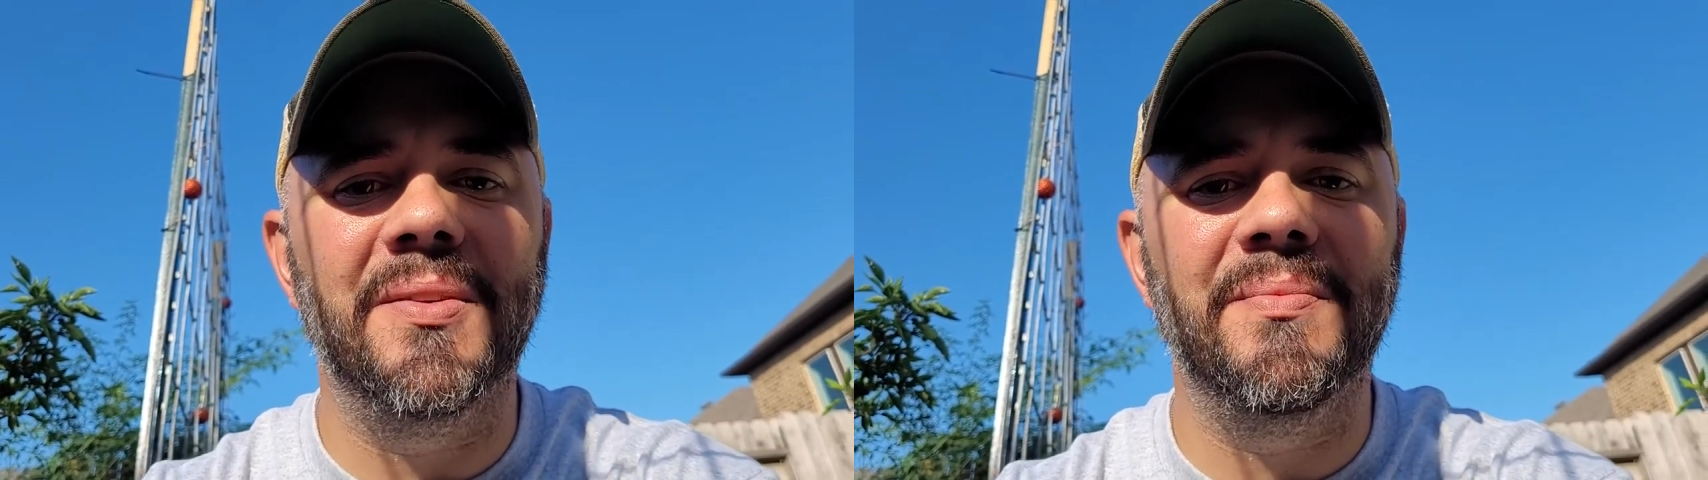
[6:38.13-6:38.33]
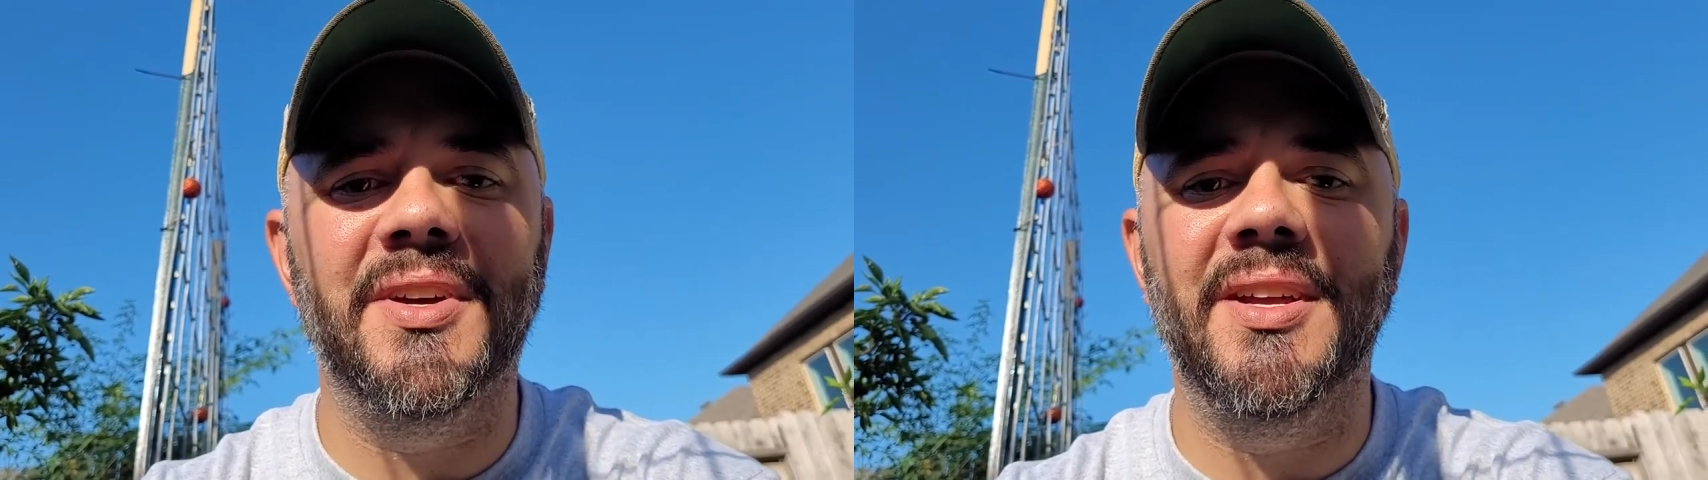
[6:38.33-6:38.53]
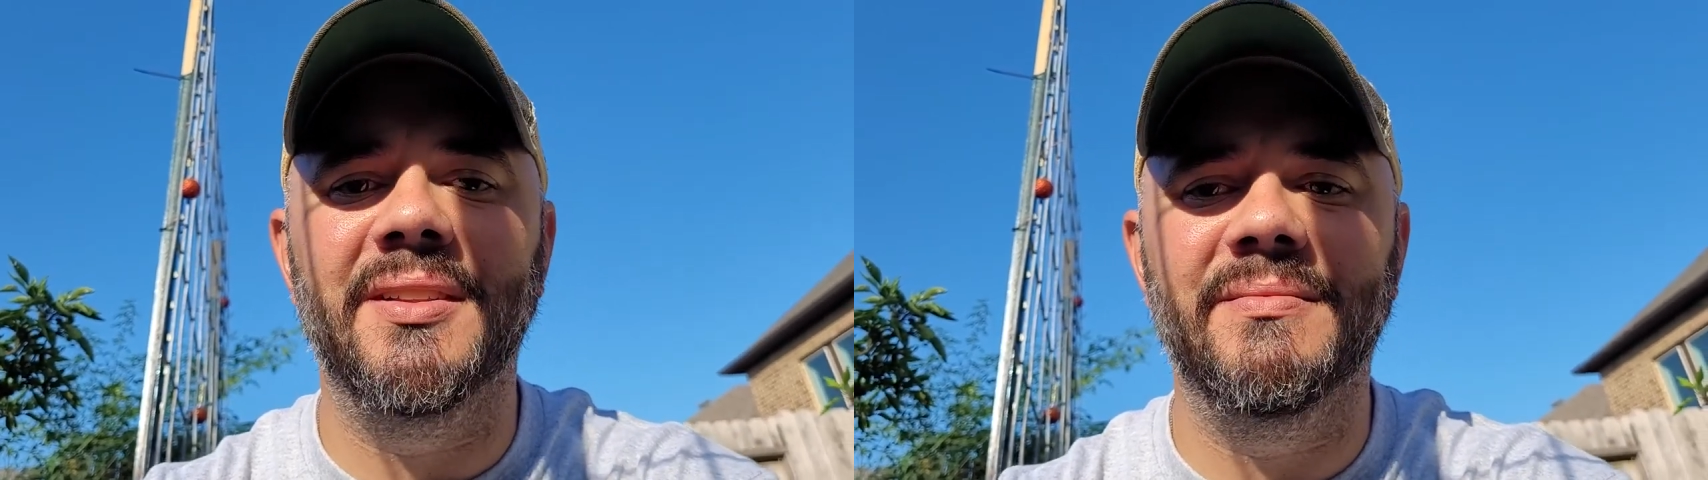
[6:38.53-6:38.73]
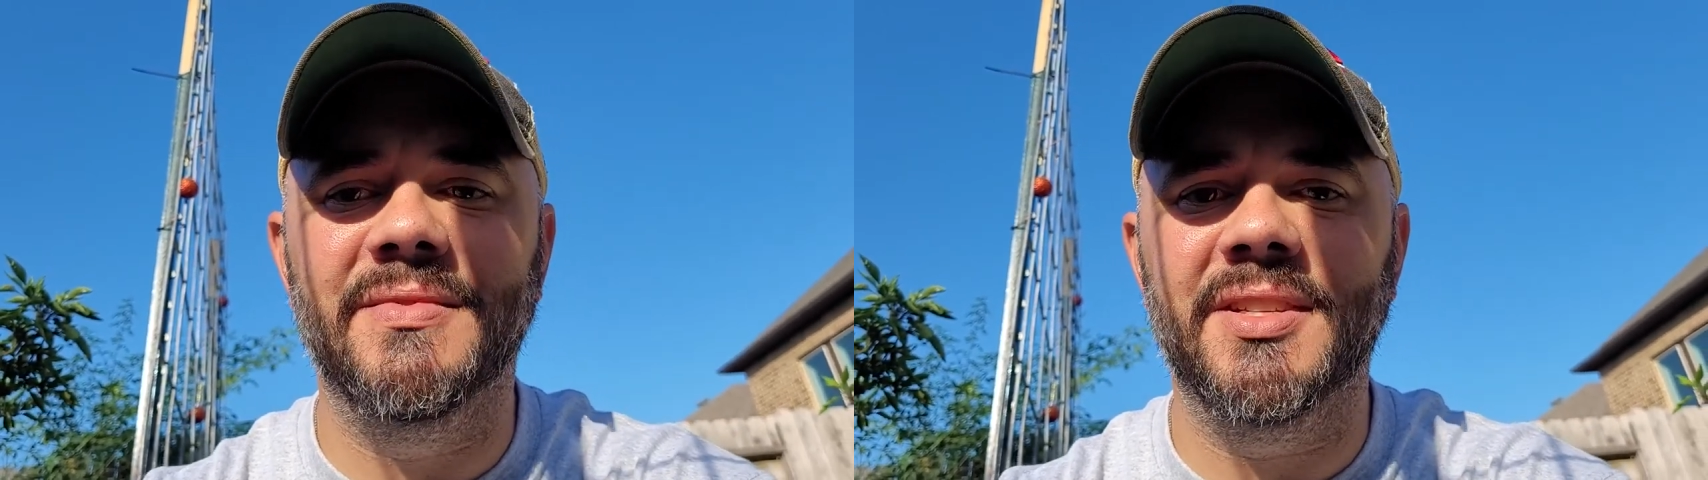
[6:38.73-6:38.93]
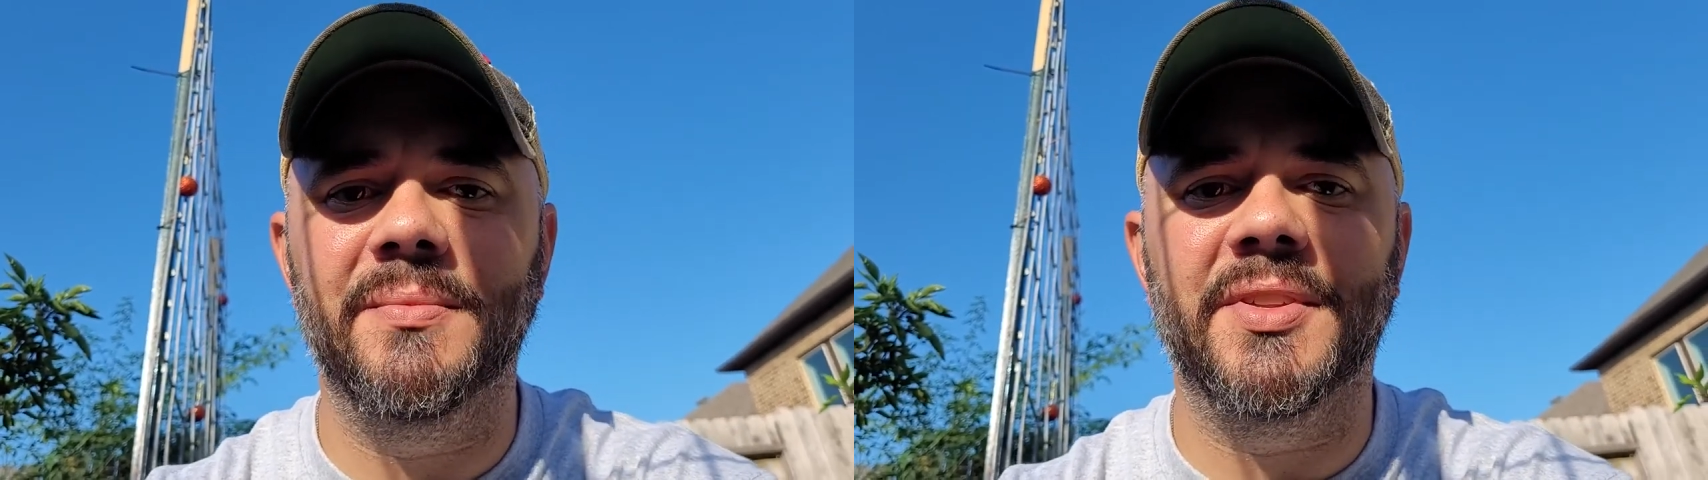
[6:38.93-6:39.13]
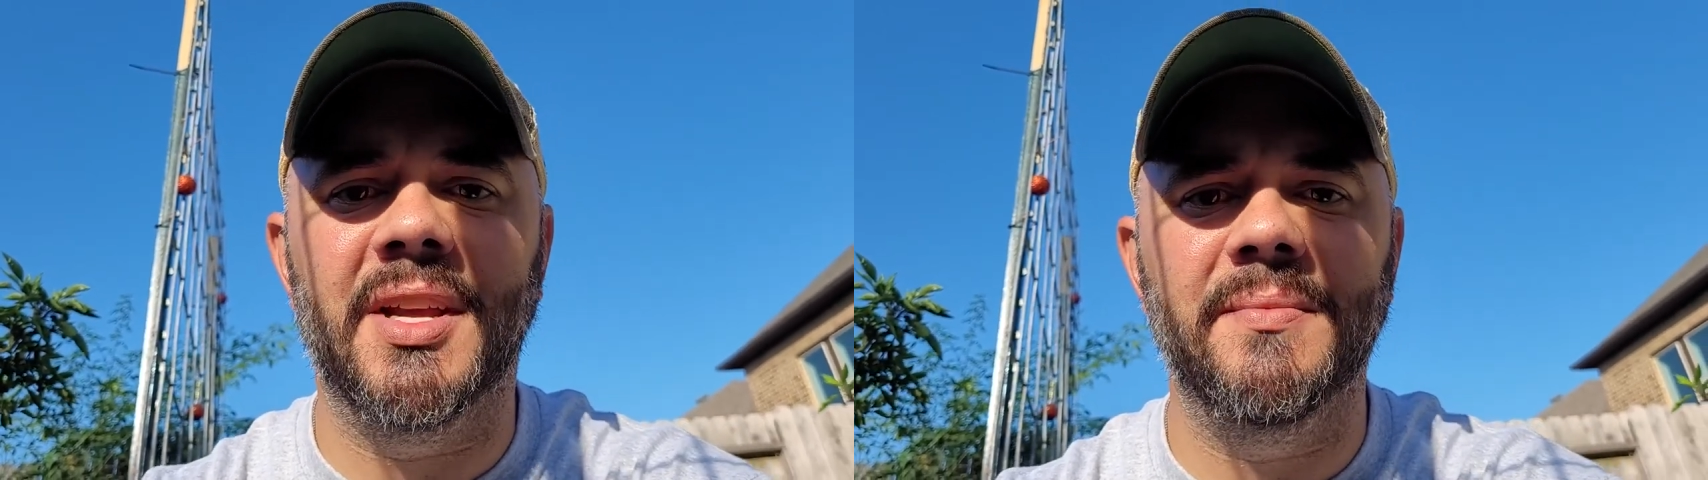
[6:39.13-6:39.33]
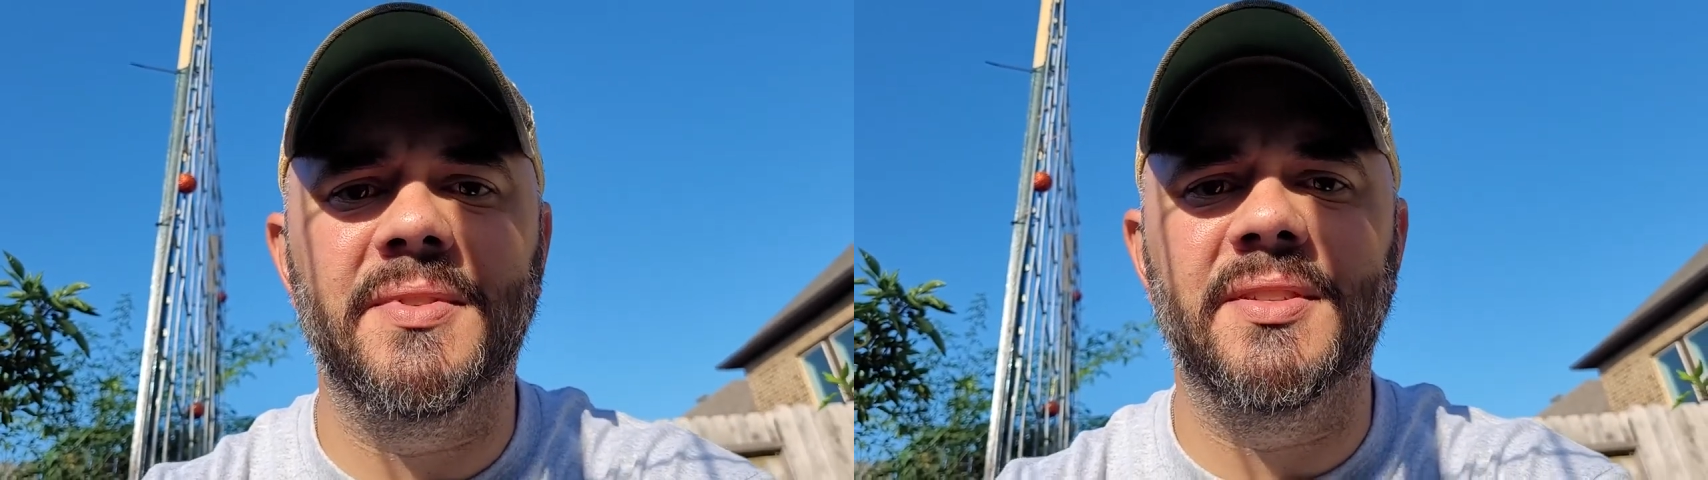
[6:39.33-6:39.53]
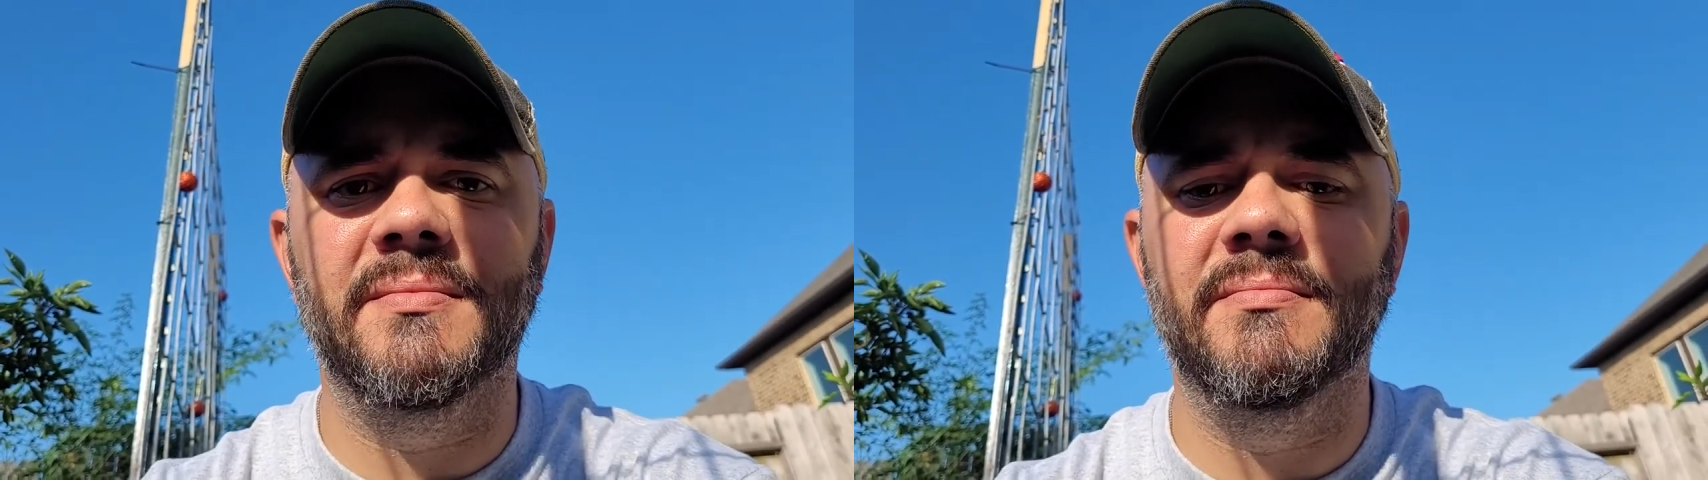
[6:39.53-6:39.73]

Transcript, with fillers: but sometimes